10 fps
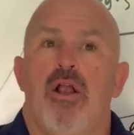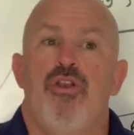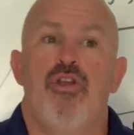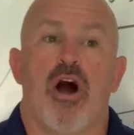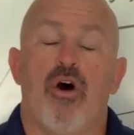
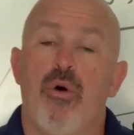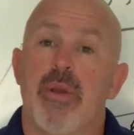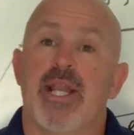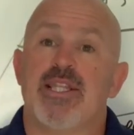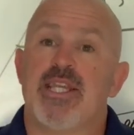Not only are
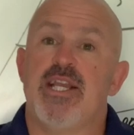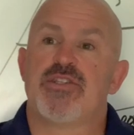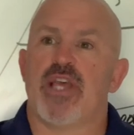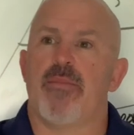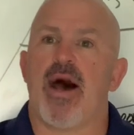we going to
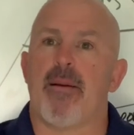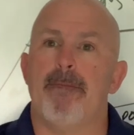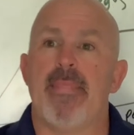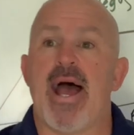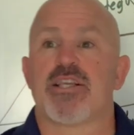teach them how to
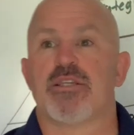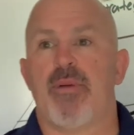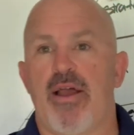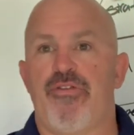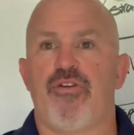
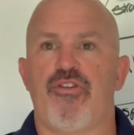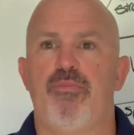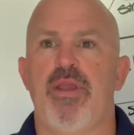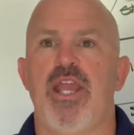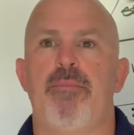maximize their
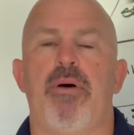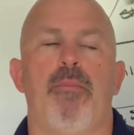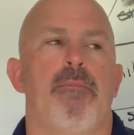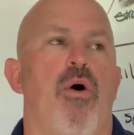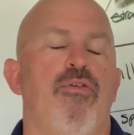speed,
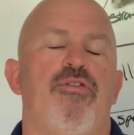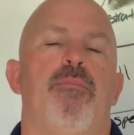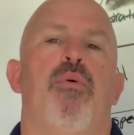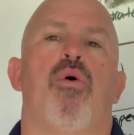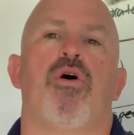but most
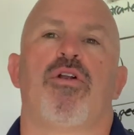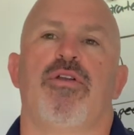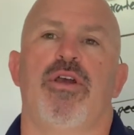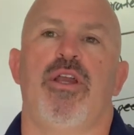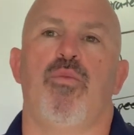
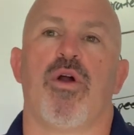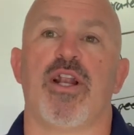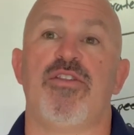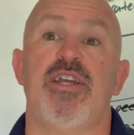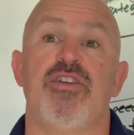importantly, we're
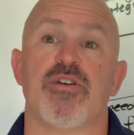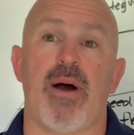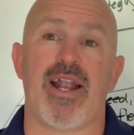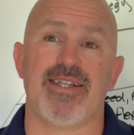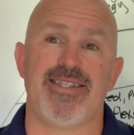going to teach them
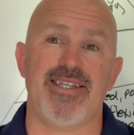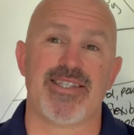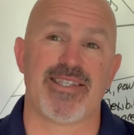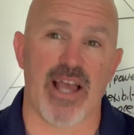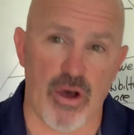how to
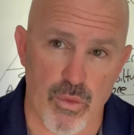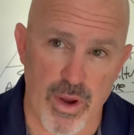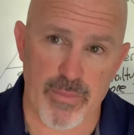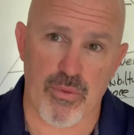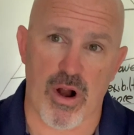
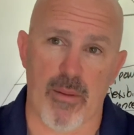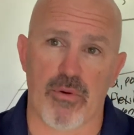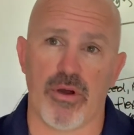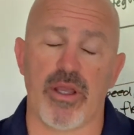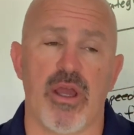decelerate
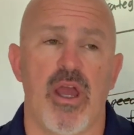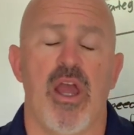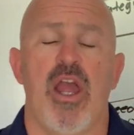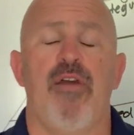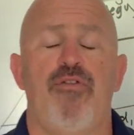properly.
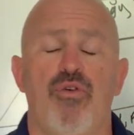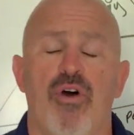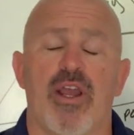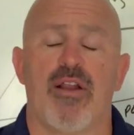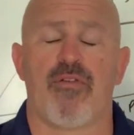If you
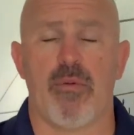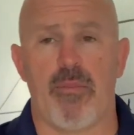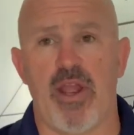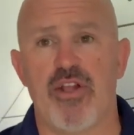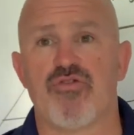look at it from
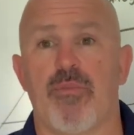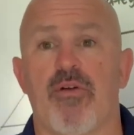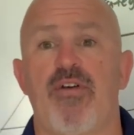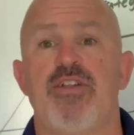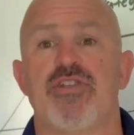an injury
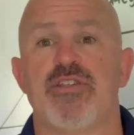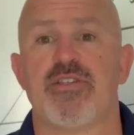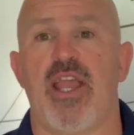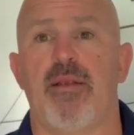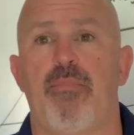prevention
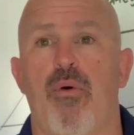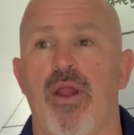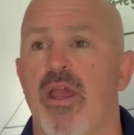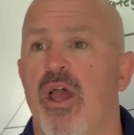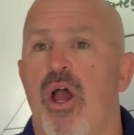
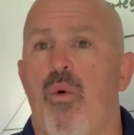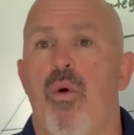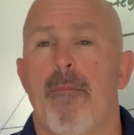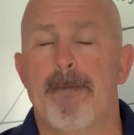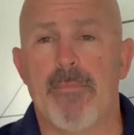standpoint,
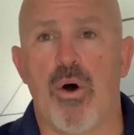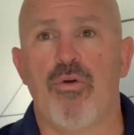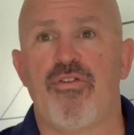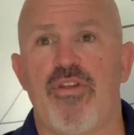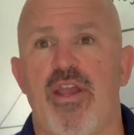where
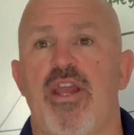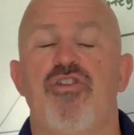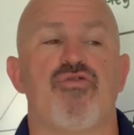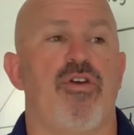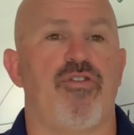most
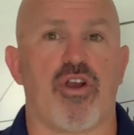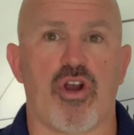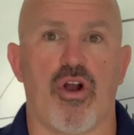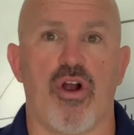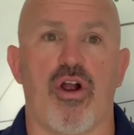injuries
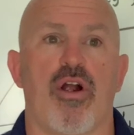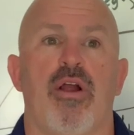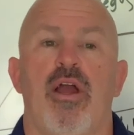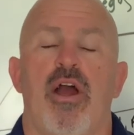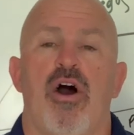
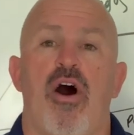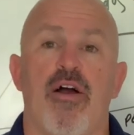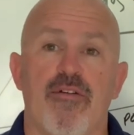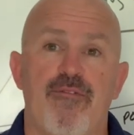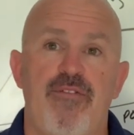occur
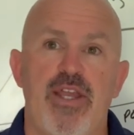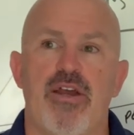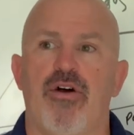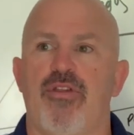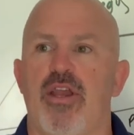on the
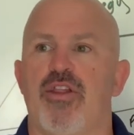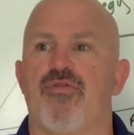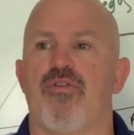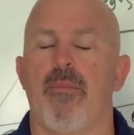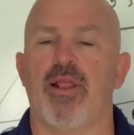field, it's
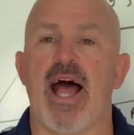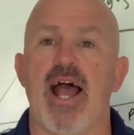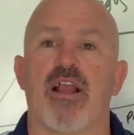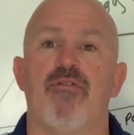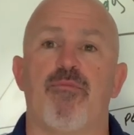from
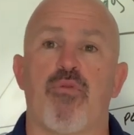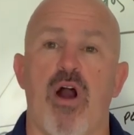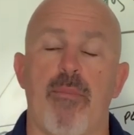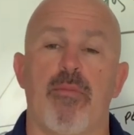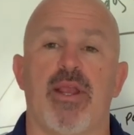lack of
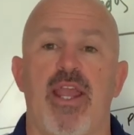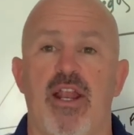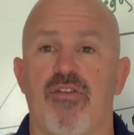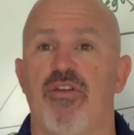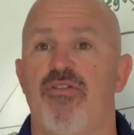proper
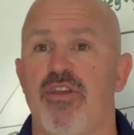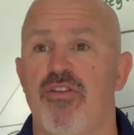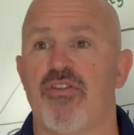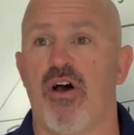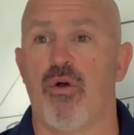mechanics and
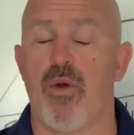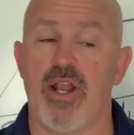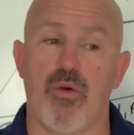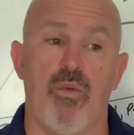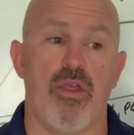
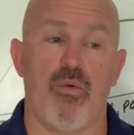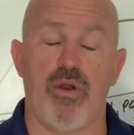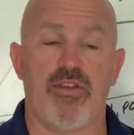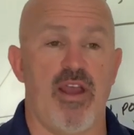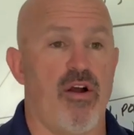decelerating, whether
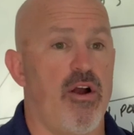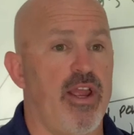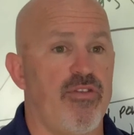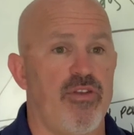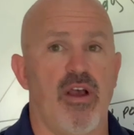we tear our
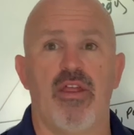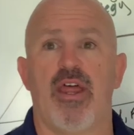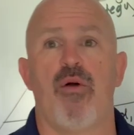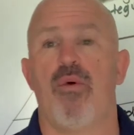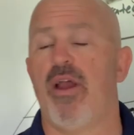ACL
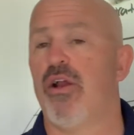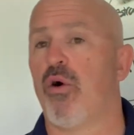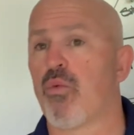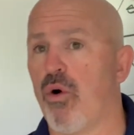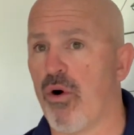that way
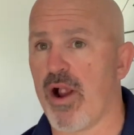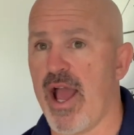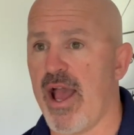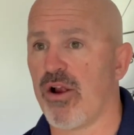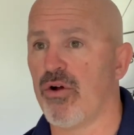or roll our
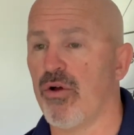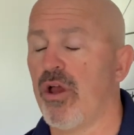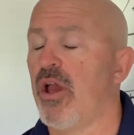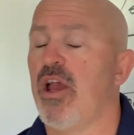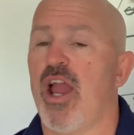ankle.
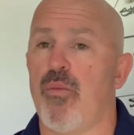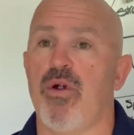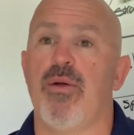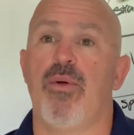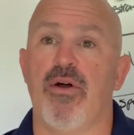And
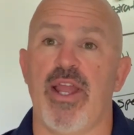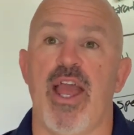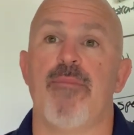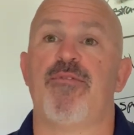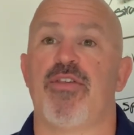we really
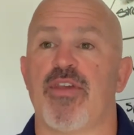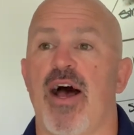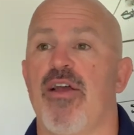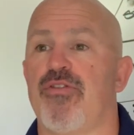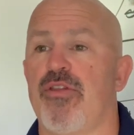
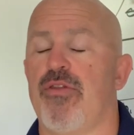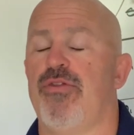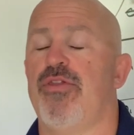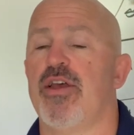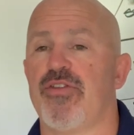emphasize
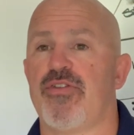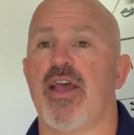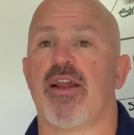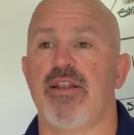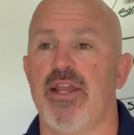this
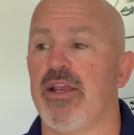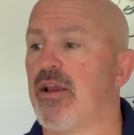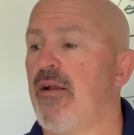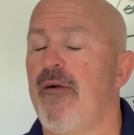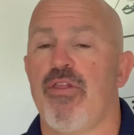
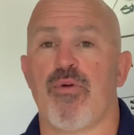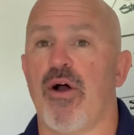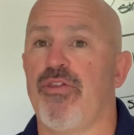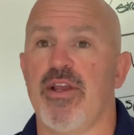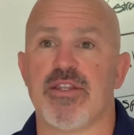technique
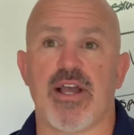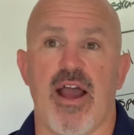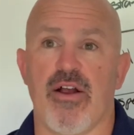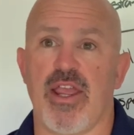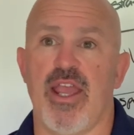throughout the
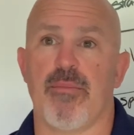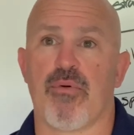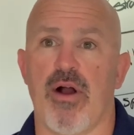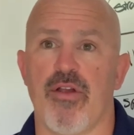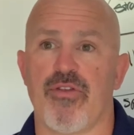entire camp
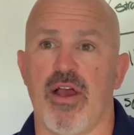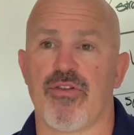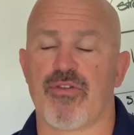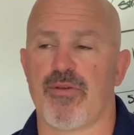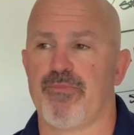
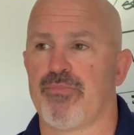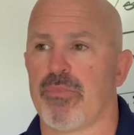process.